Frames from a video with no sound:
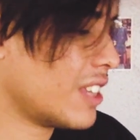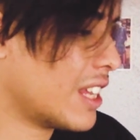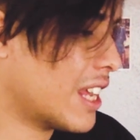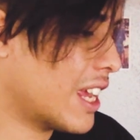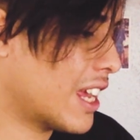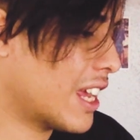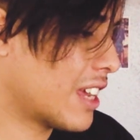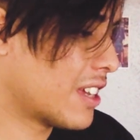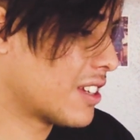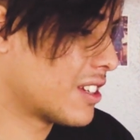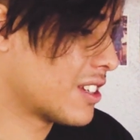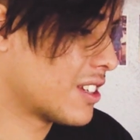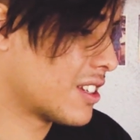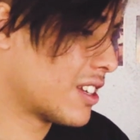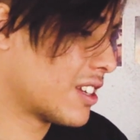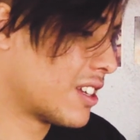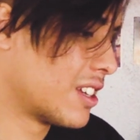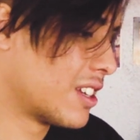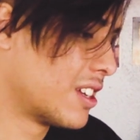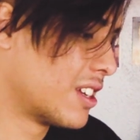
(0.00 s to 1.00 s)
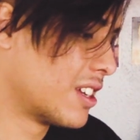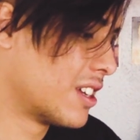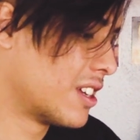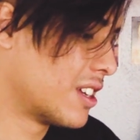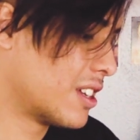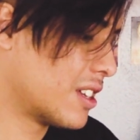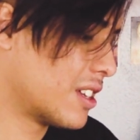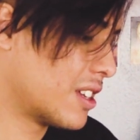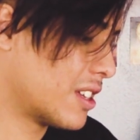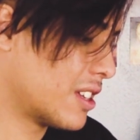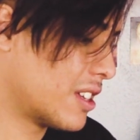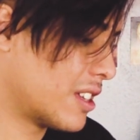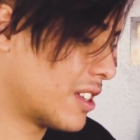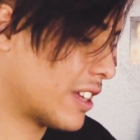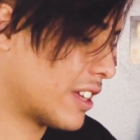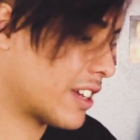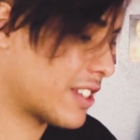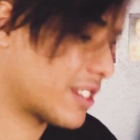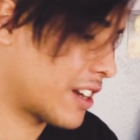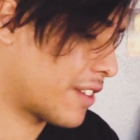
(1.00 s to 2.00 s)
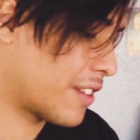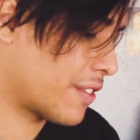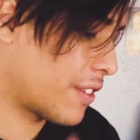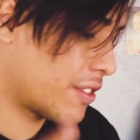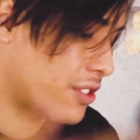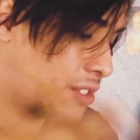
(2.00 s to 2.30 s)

And like I said,